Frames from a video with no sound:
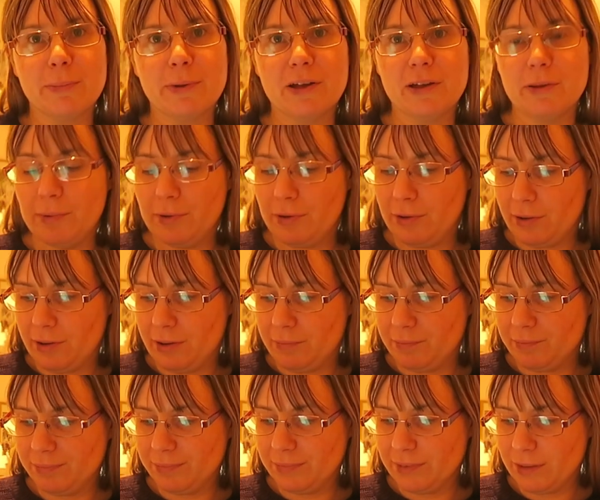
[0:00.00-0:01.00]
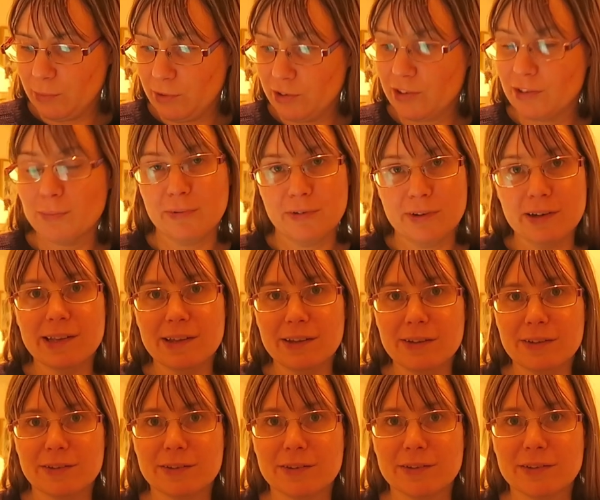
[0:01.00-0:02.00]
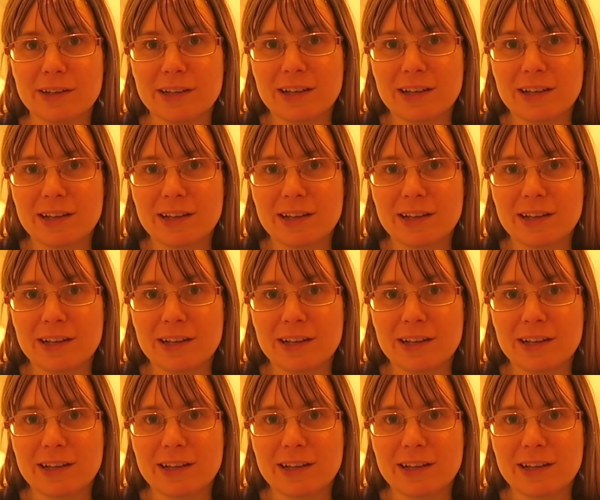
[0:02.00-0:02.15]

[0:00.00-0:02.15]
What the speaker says: per book, which is pretty good.